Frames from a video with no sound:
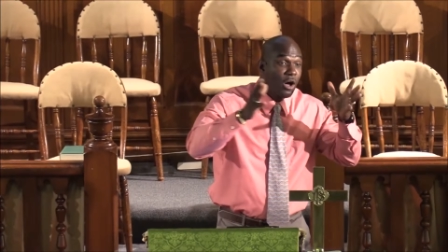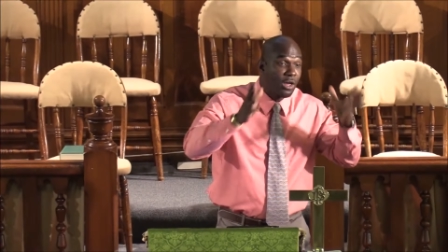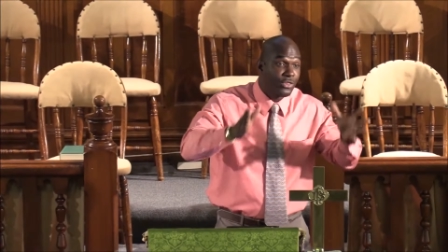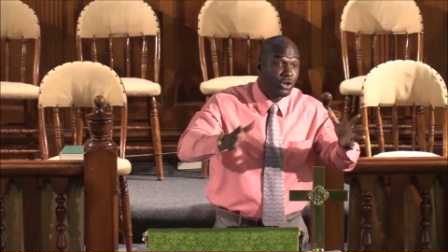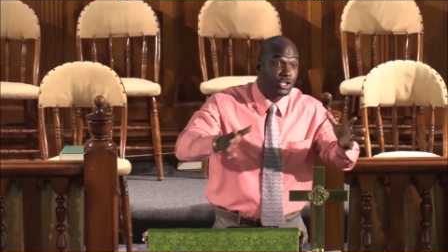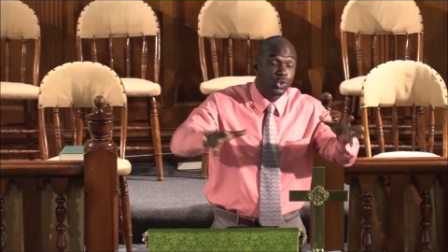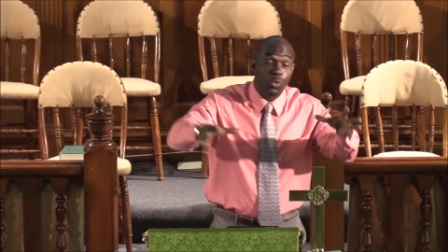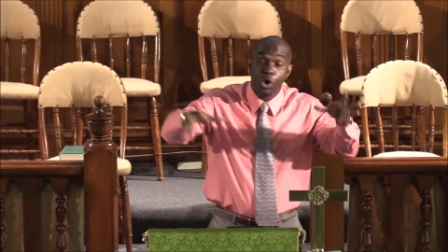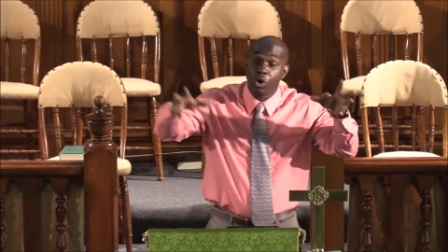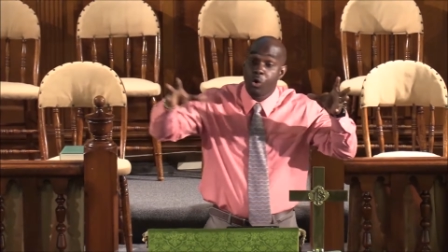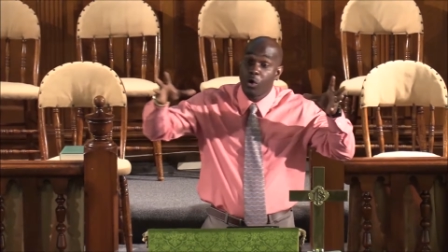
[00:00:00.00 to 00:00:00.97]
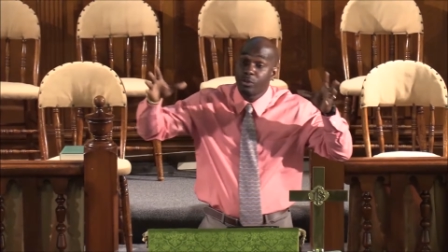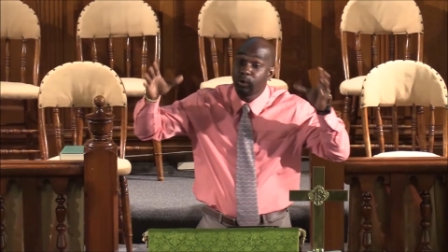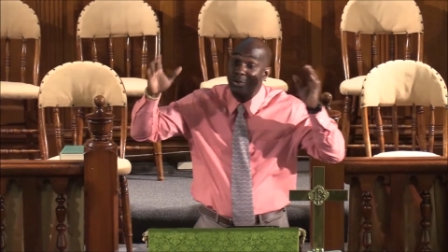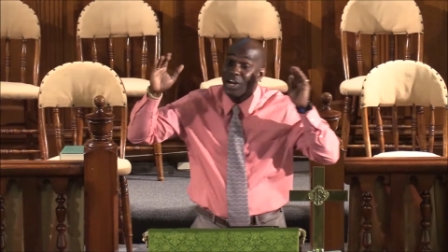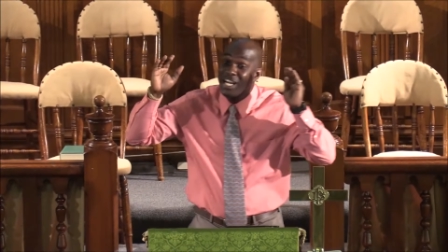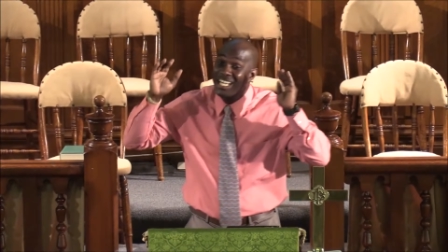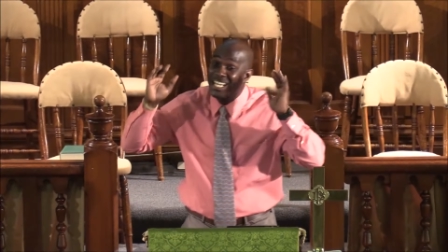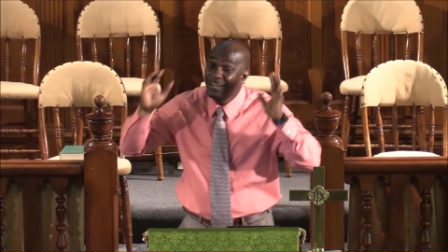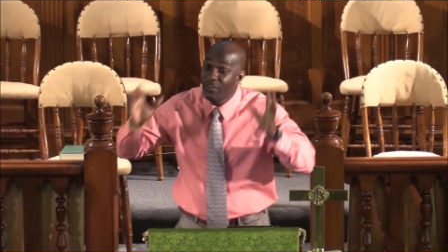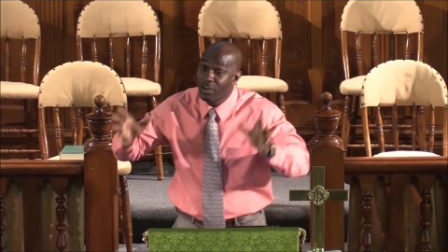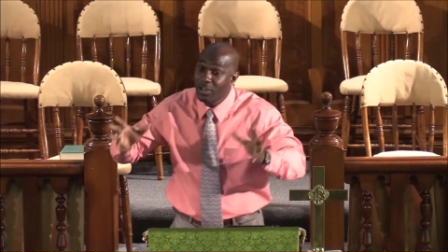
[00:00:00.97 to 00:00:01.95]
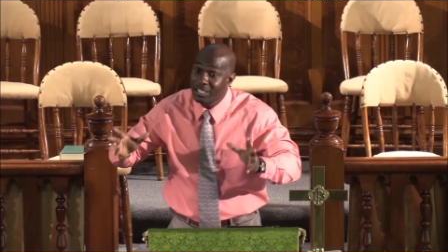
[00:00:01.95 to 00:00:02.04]
others who are going through their
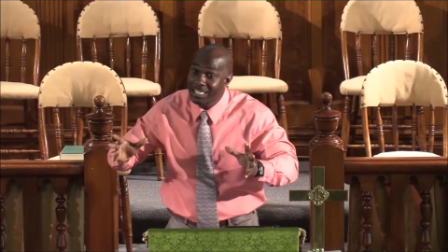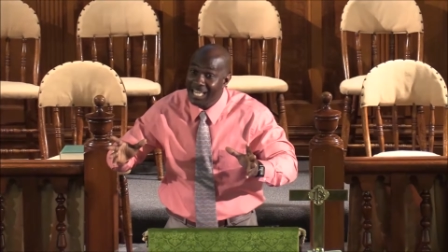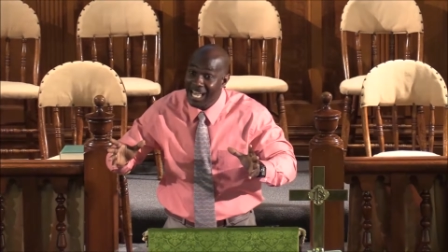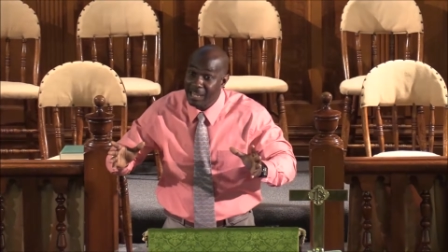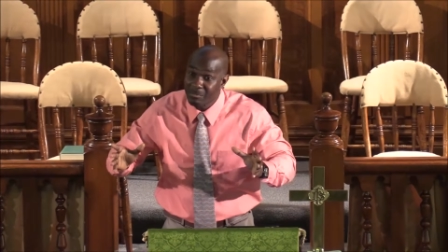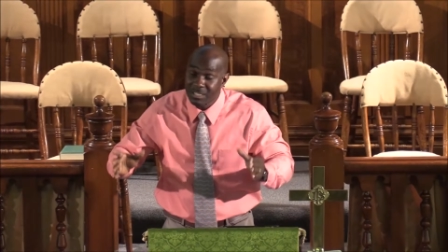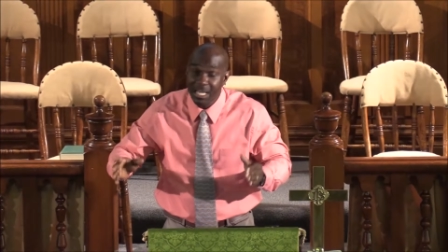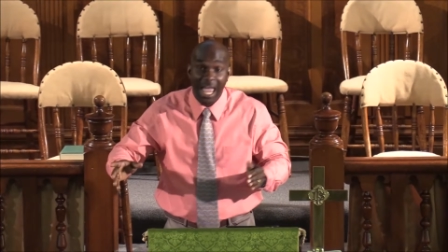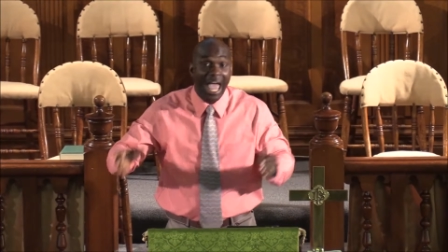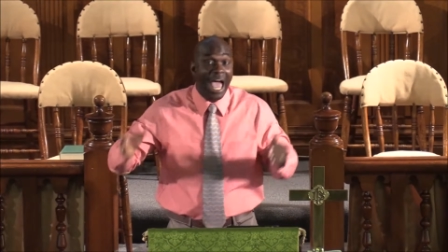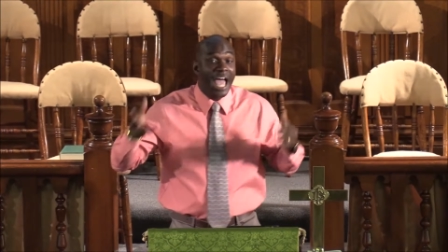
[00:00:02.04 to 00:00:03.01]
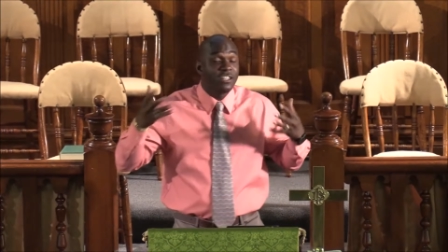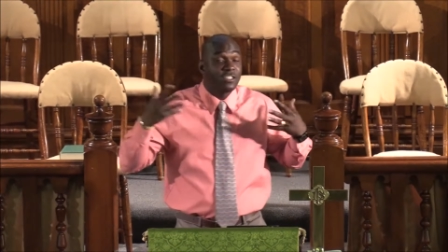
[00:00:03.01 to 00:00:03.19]
difficult times. And